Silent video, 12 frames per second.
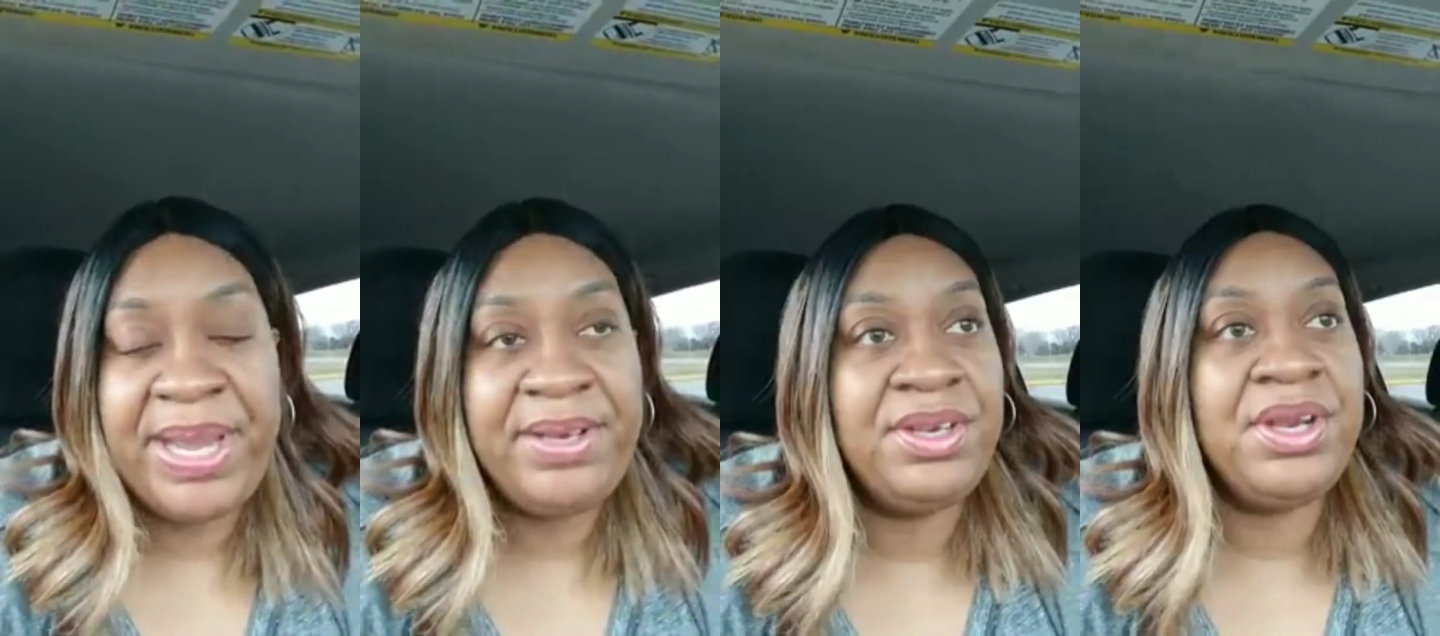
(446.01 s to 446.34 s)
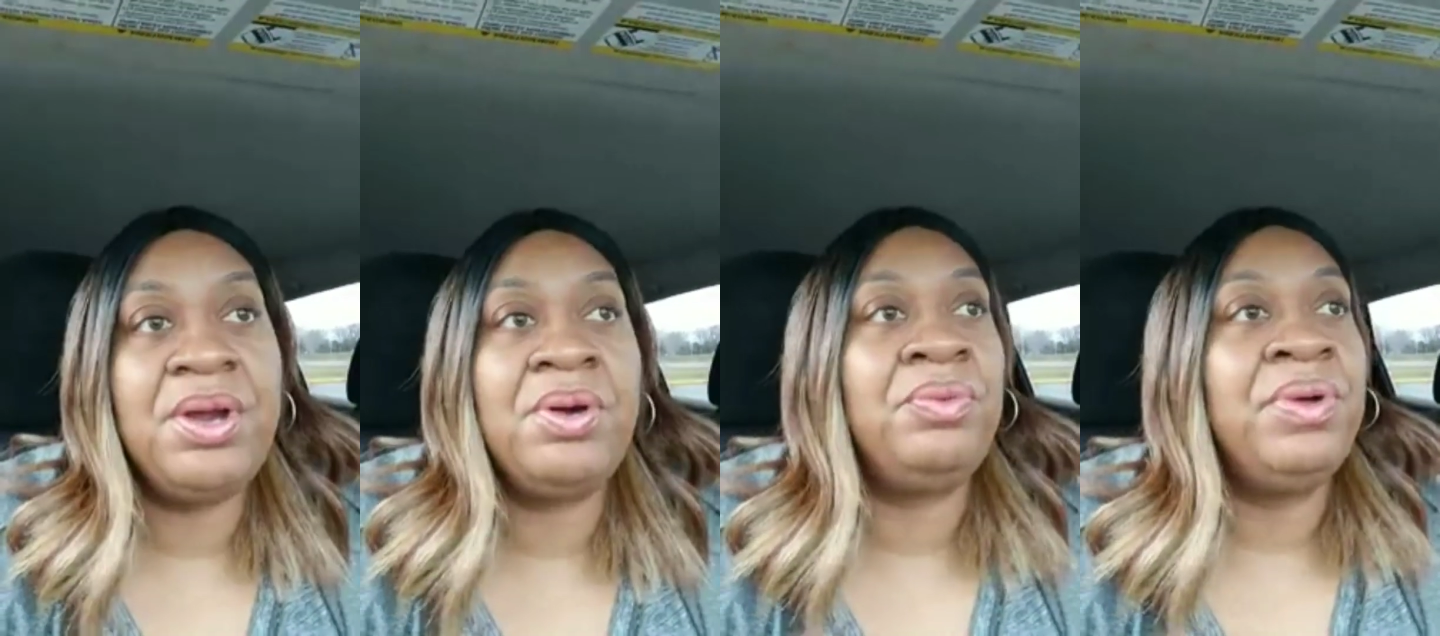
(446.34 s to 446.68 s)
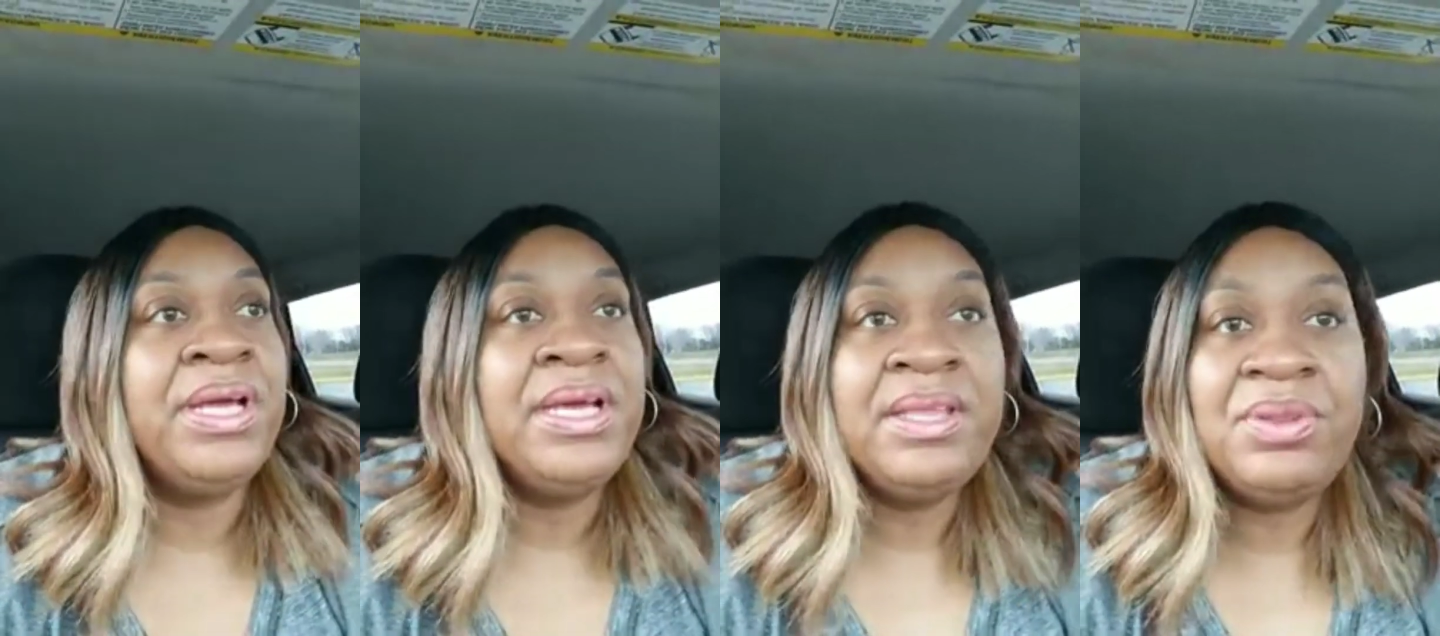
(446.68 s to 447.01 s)
but,
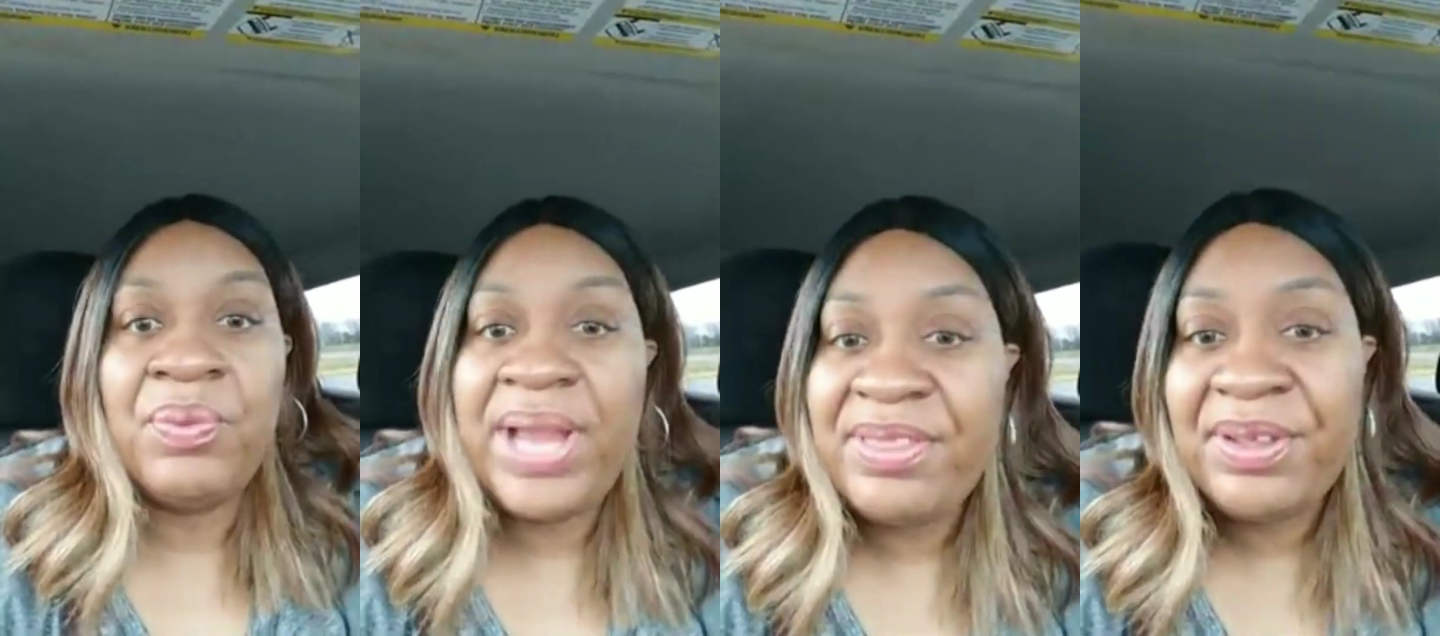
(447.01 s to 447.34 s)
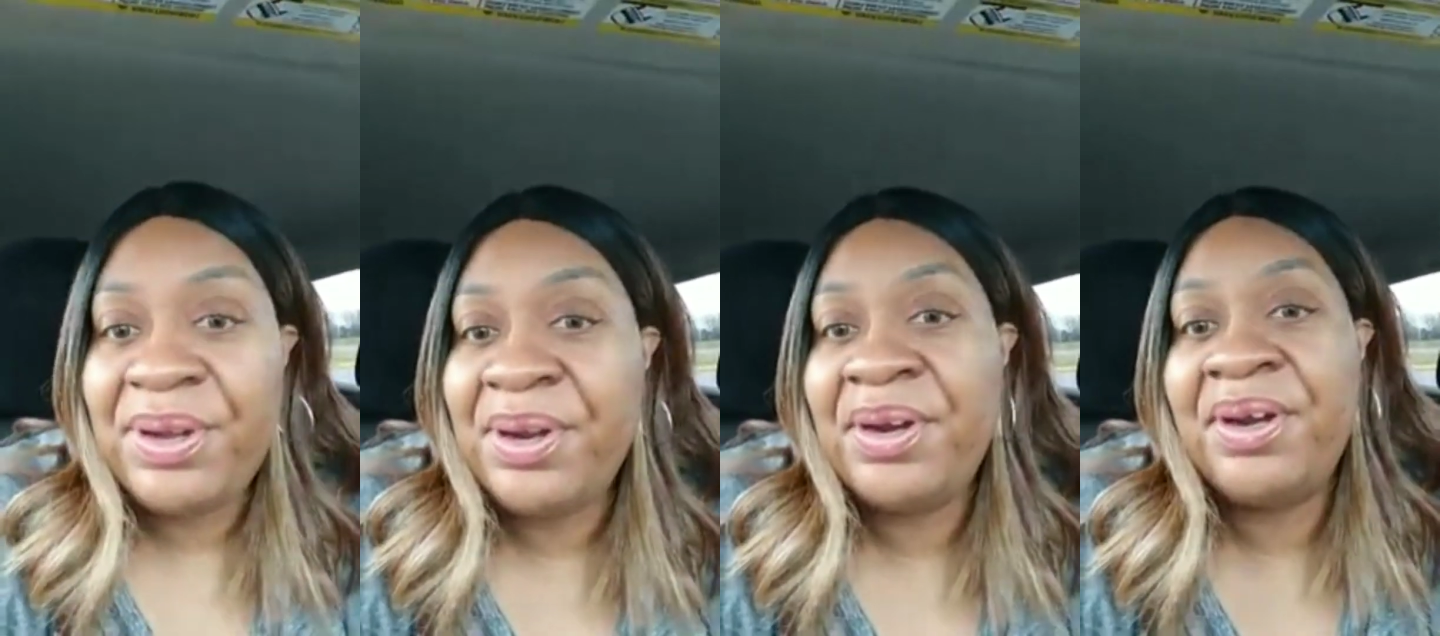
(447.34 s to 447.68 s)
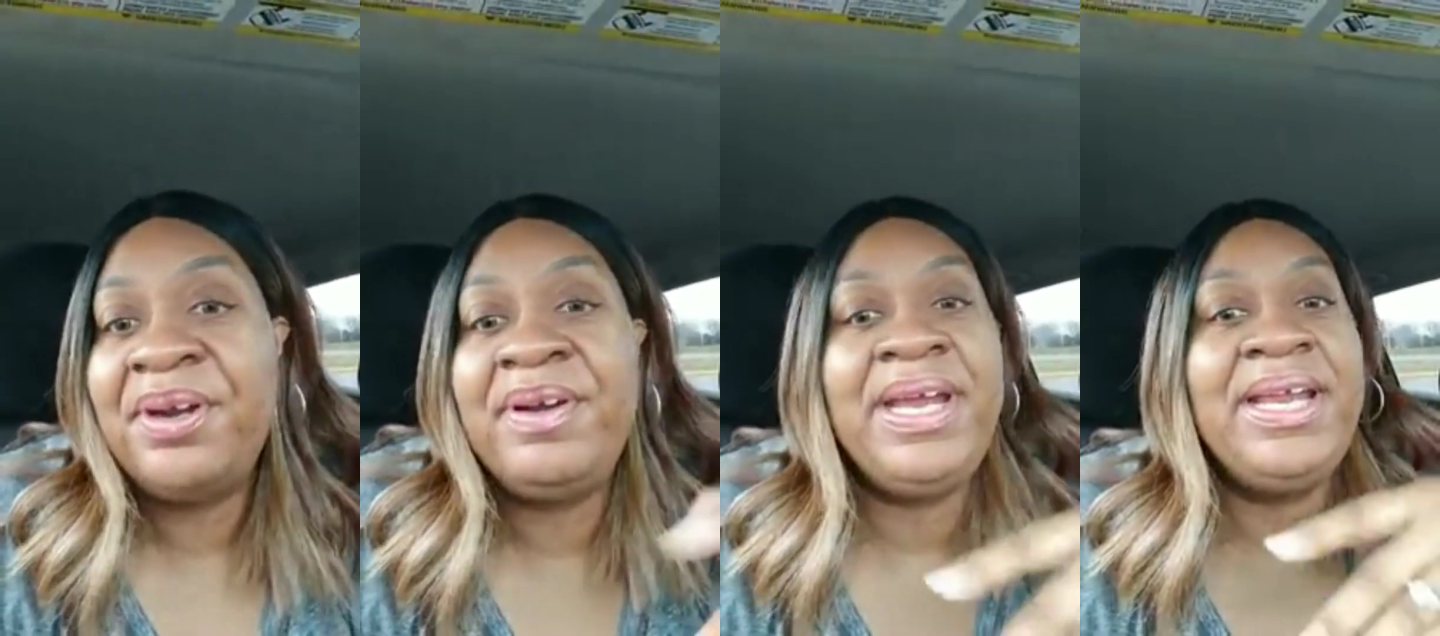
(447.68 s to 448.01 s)
the
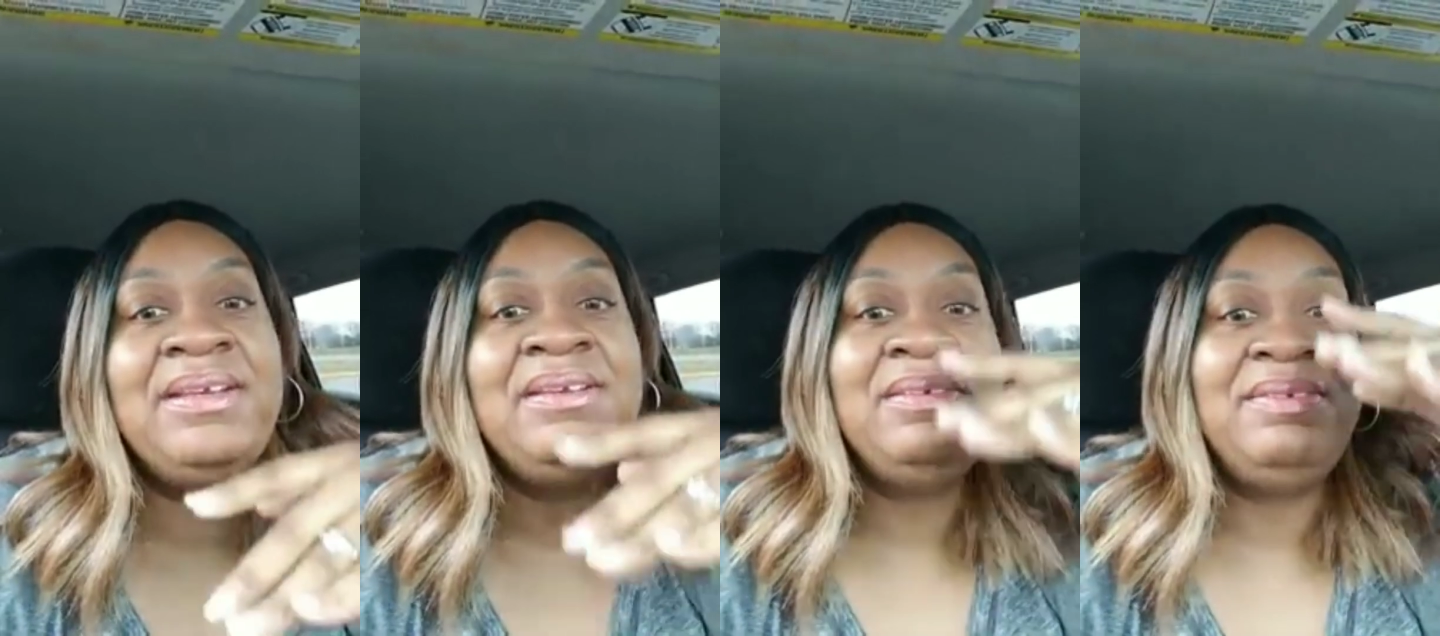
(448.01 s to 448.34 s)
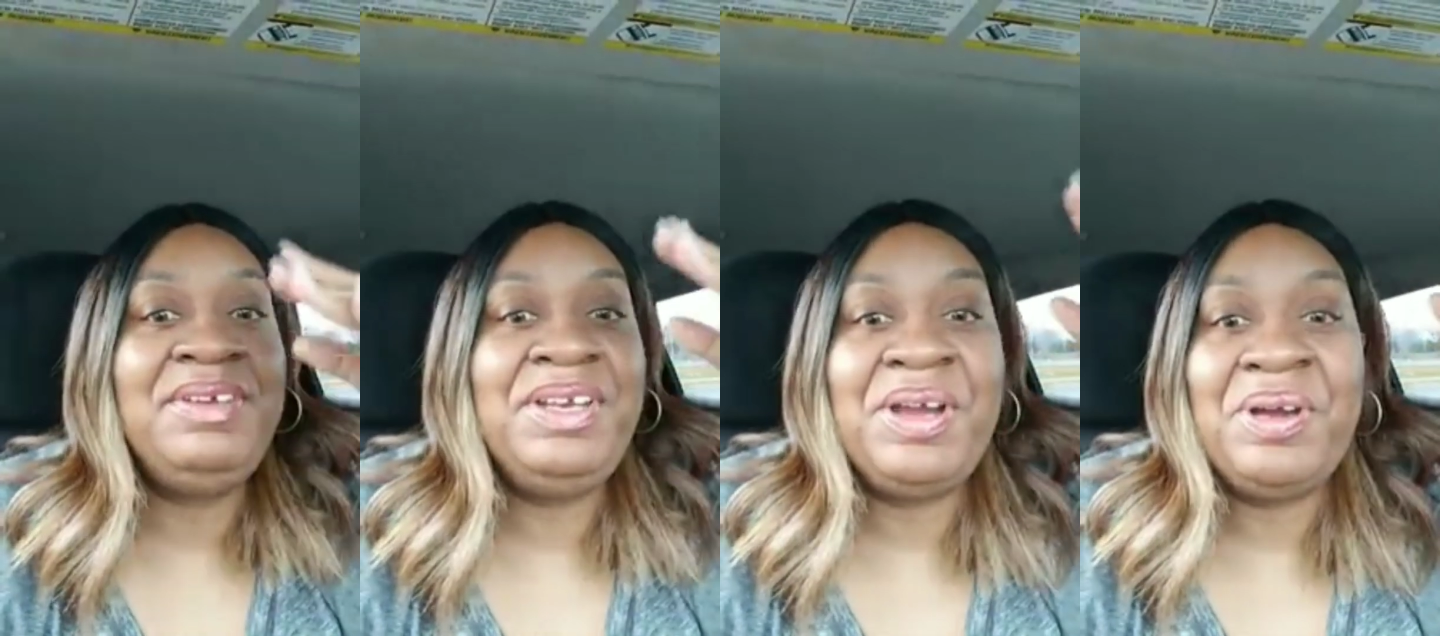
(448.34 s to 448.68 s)
weather and,